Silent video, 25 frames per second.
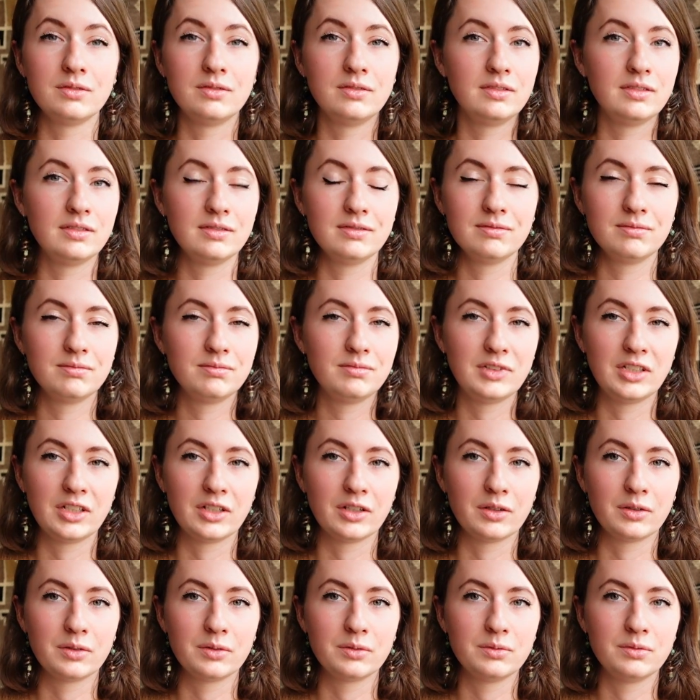you
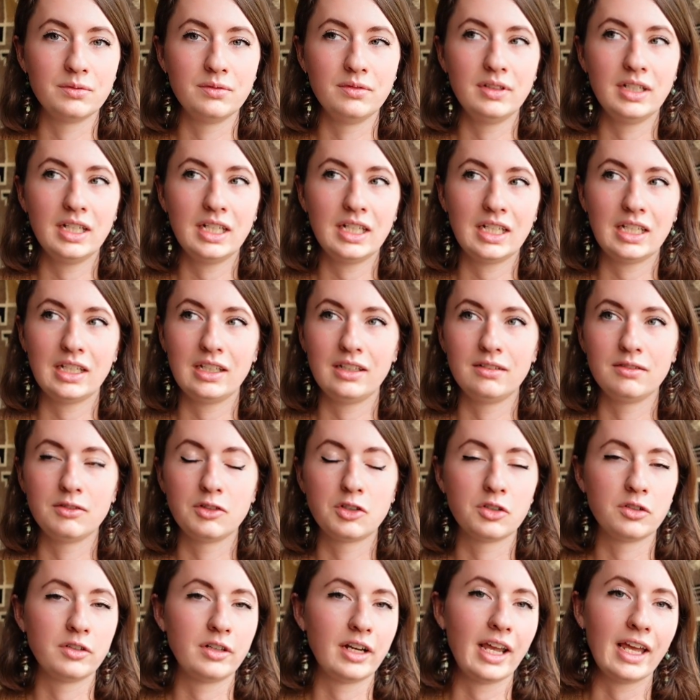know, knitting
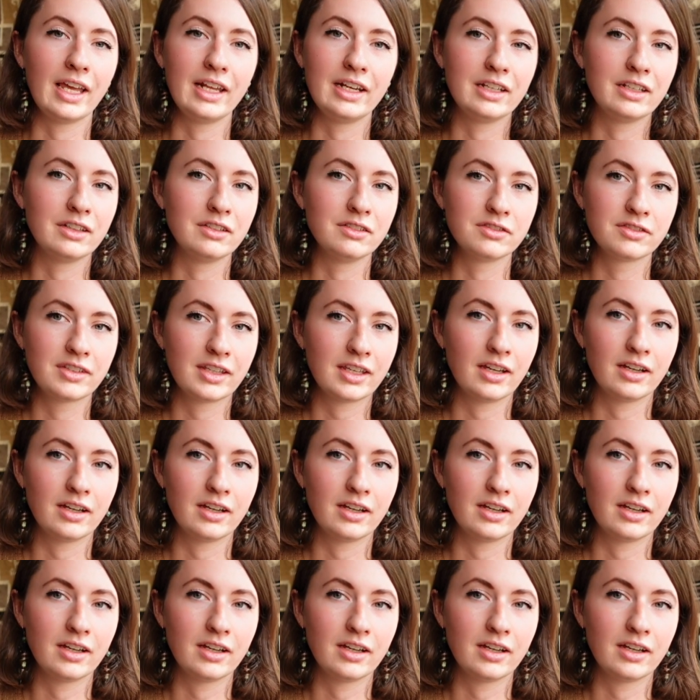creative